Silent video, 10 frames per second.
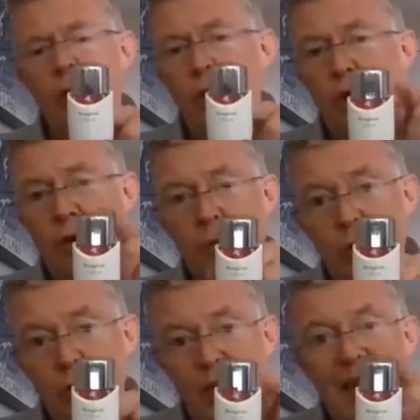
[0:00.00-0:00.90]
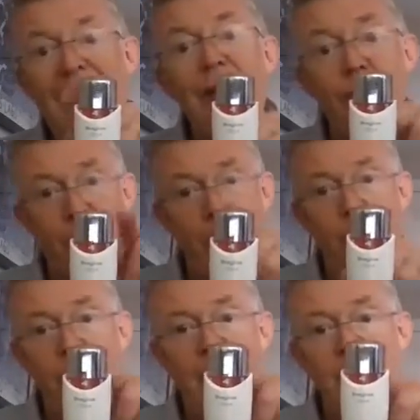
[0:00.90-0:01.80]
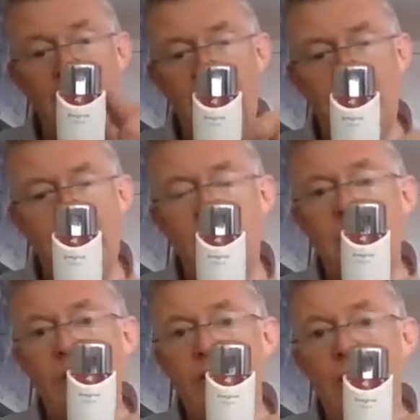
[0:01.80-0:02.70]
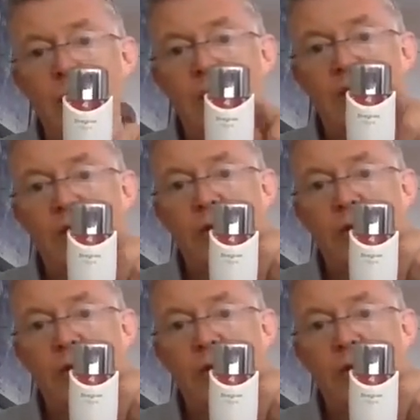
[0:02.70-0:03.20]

good airflow around here, so that